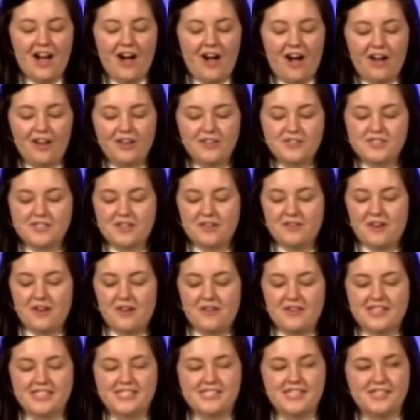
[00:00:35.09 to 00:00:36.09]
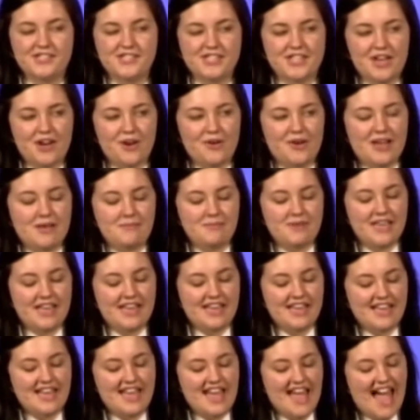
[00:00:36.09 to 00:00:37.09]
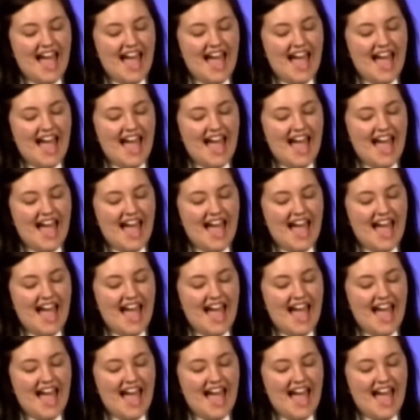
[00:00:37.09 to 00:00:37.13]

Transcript: also known as the GOAP,